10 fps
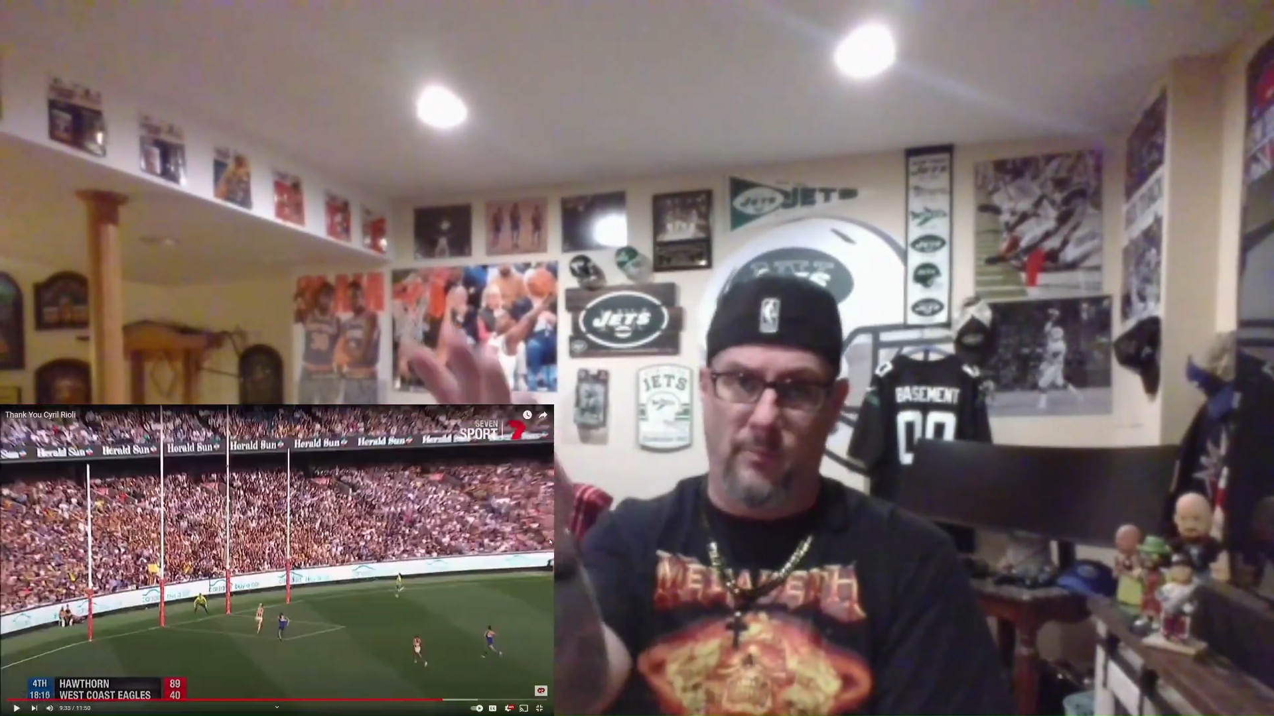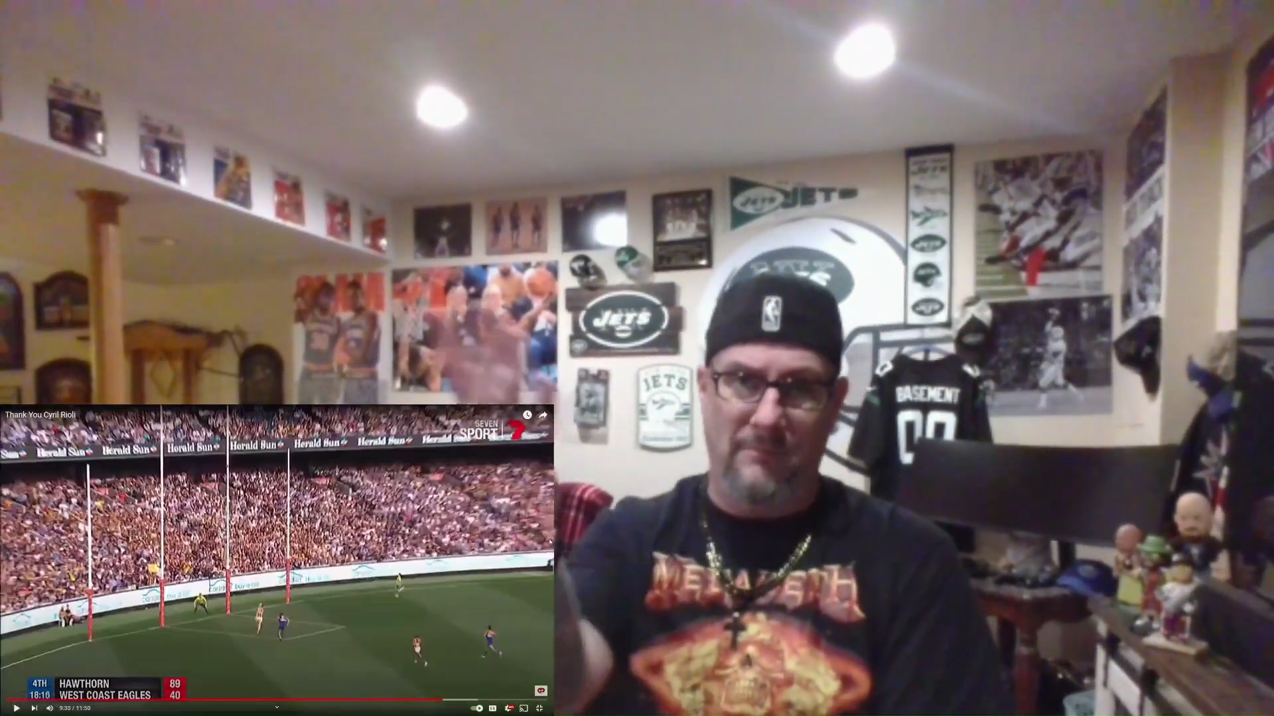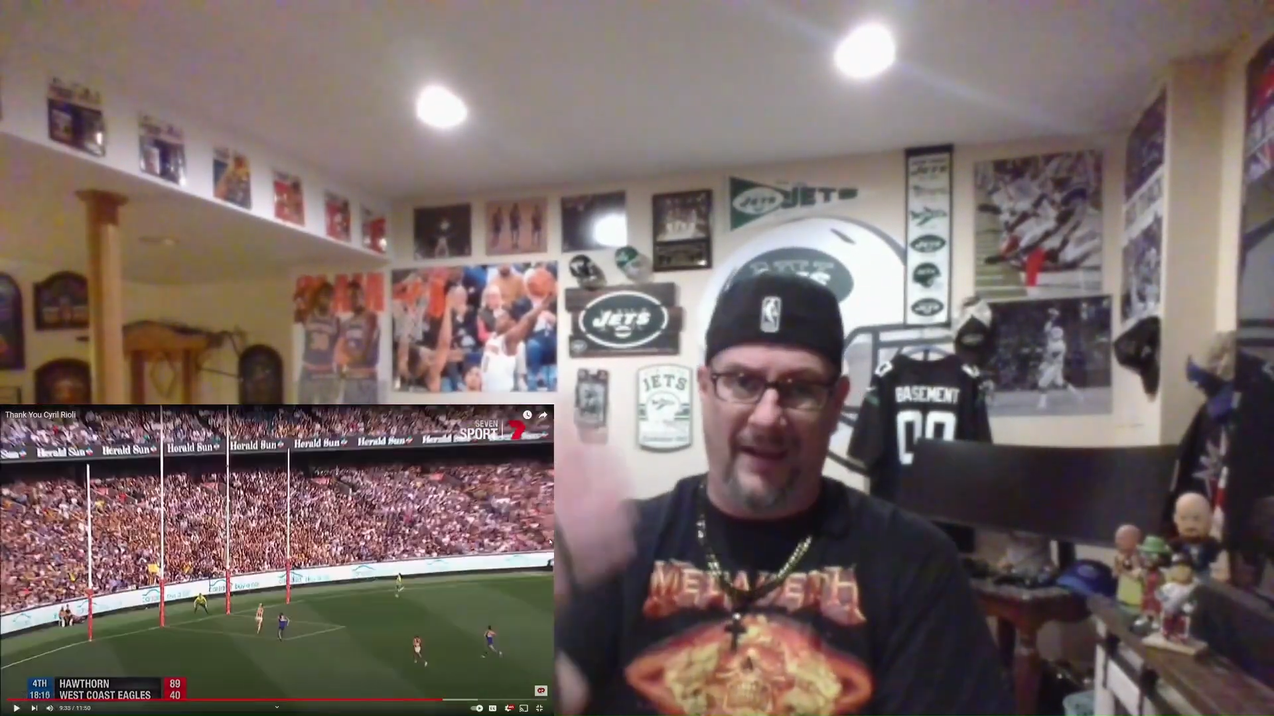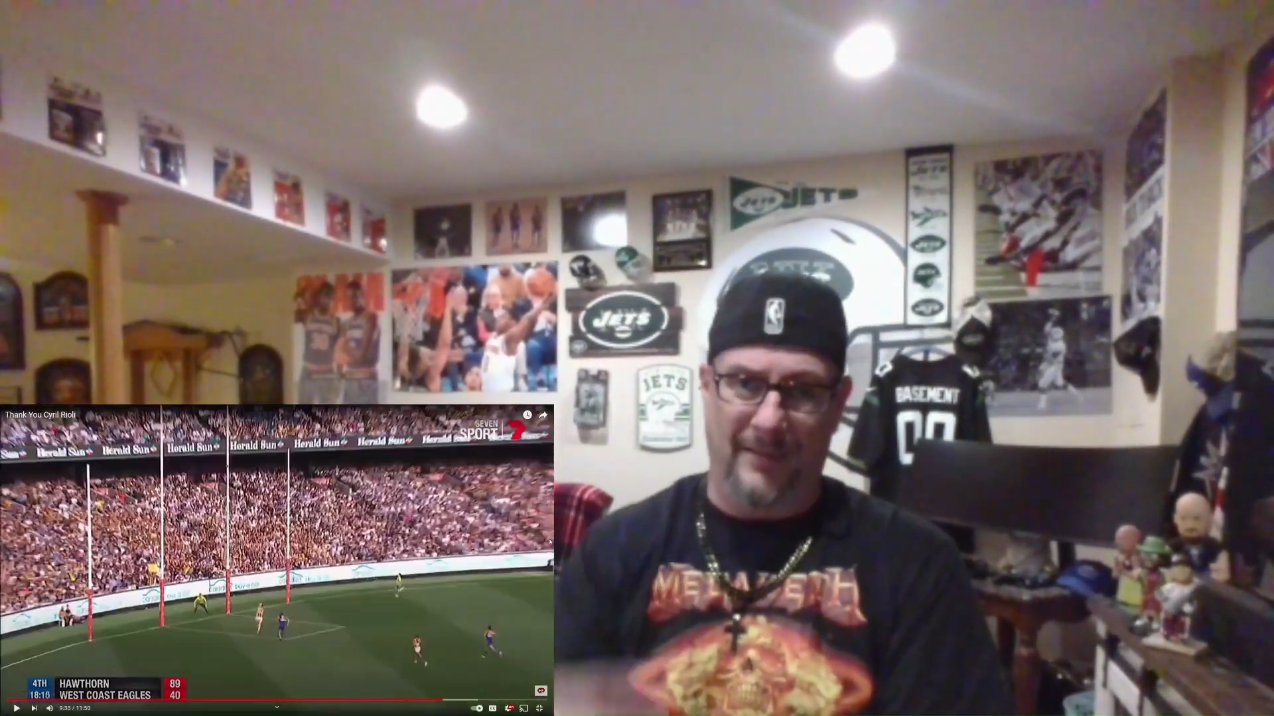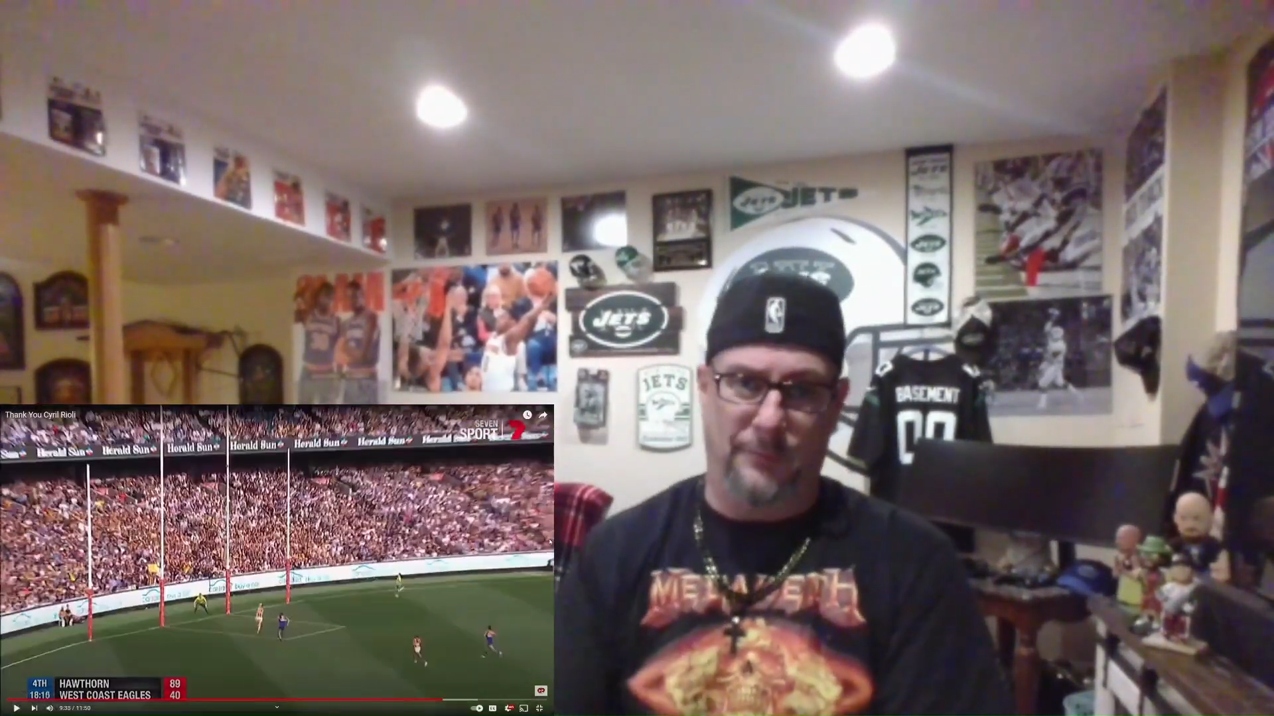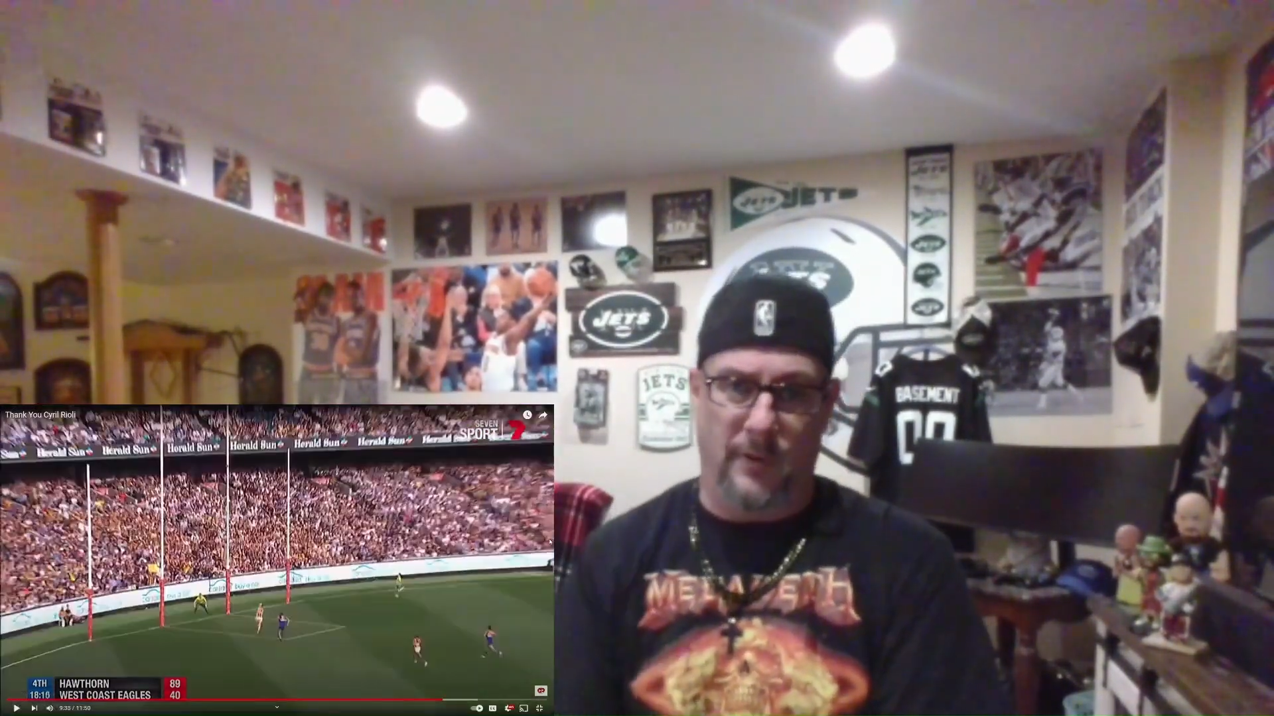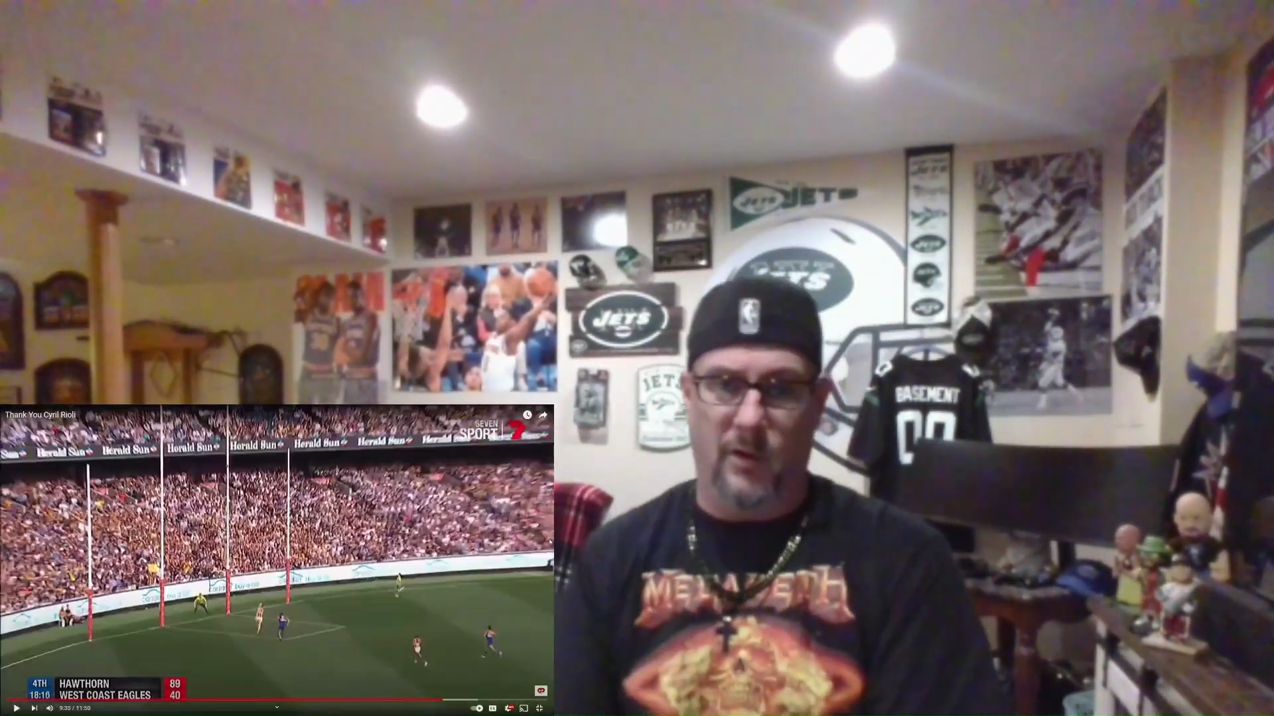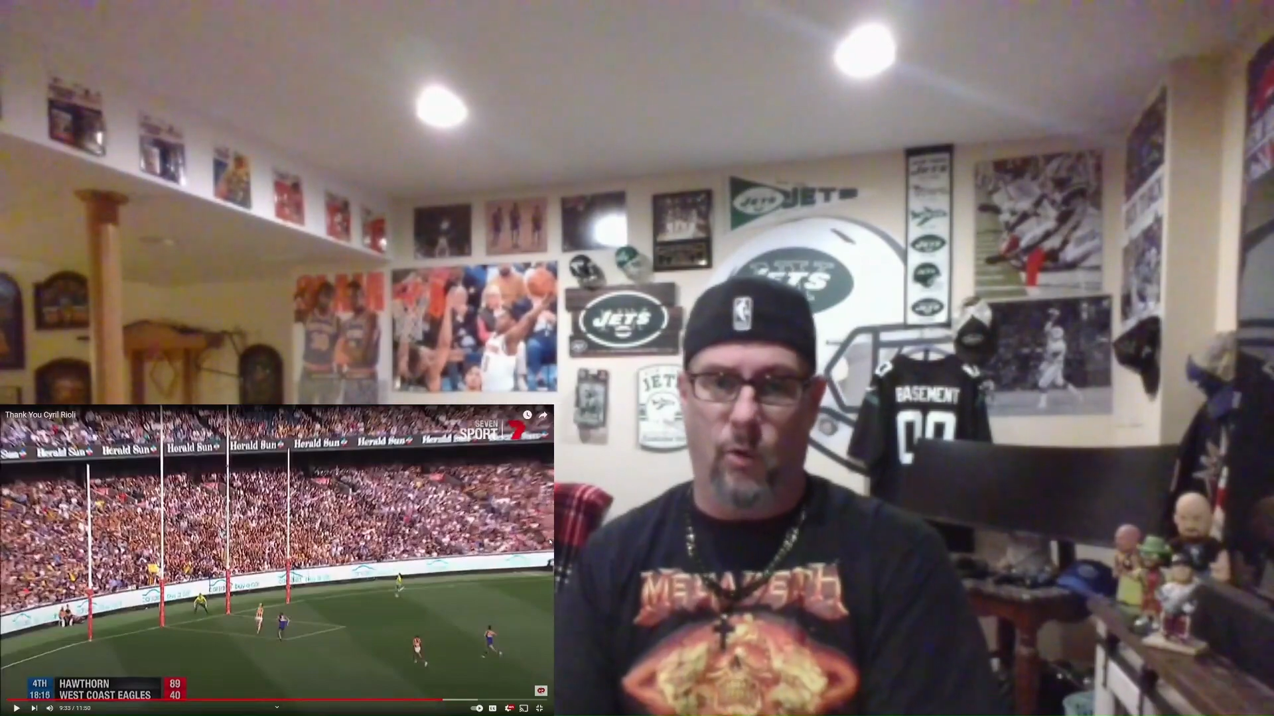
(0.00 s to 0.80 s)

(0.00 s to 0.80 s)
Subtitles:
mainly for a